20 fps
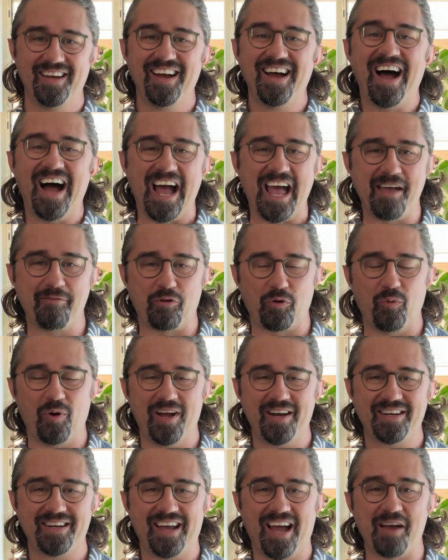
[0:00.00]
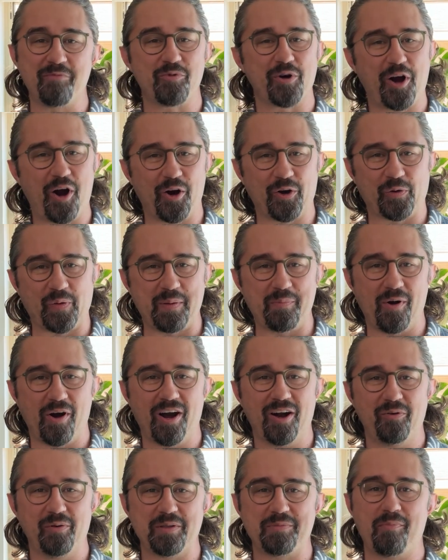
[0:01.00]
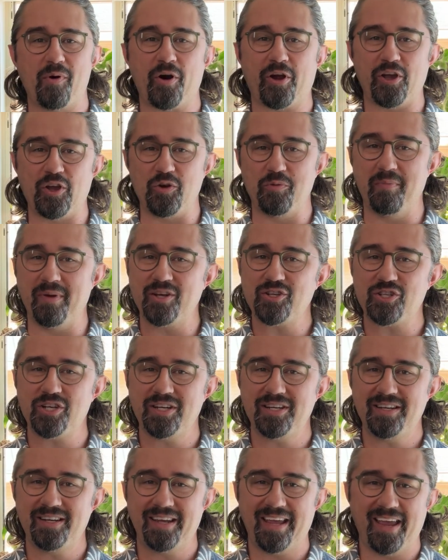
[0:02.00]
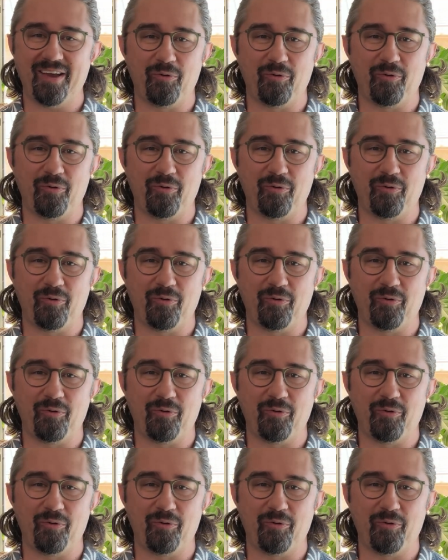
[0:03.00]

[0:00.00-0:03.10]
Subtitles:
Hi everyone, I'm Ricardo Ibarra with Market Your Mission,